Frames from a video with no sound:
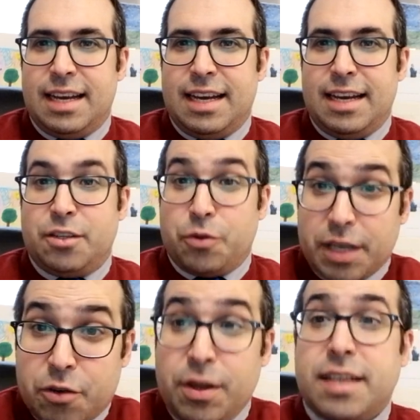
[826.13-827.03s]
To
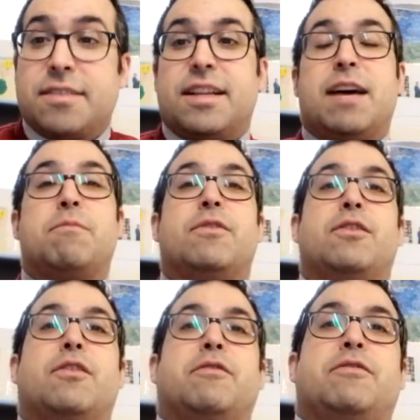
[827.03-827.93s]
increase the number
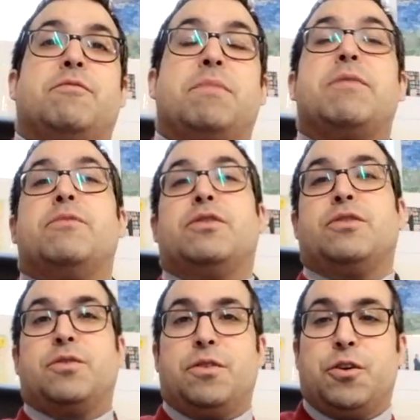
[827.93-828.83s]
of members
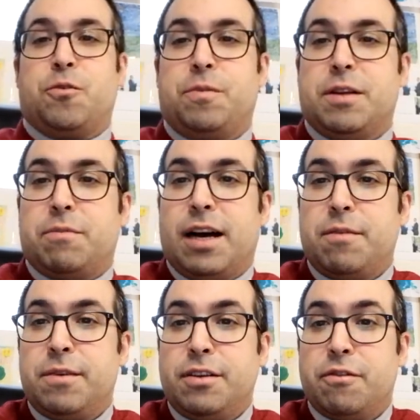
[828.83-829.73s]
to the European
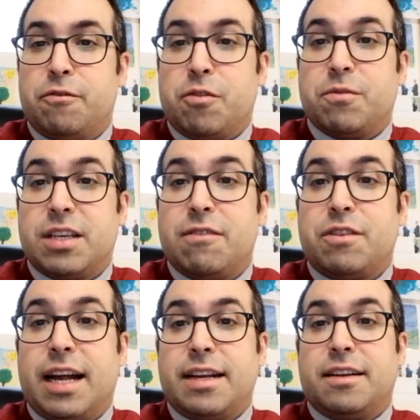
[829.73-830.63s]
Parliament from
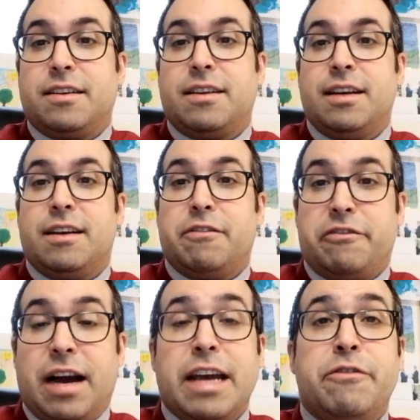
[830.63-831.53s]

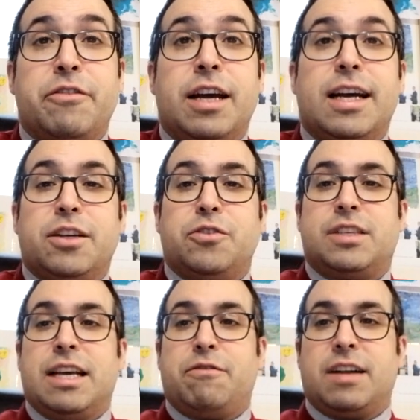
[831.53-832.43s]
705 to
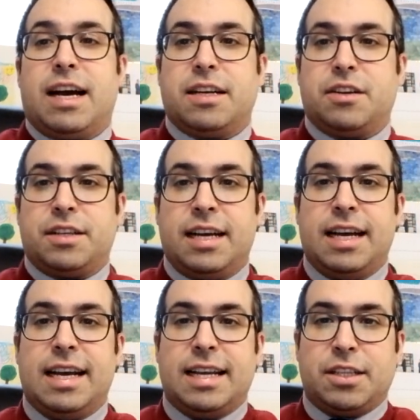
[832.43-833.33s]

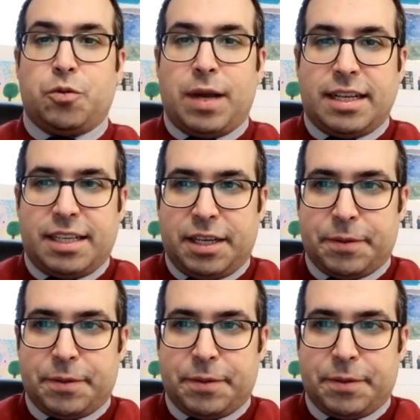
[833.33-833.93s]
720.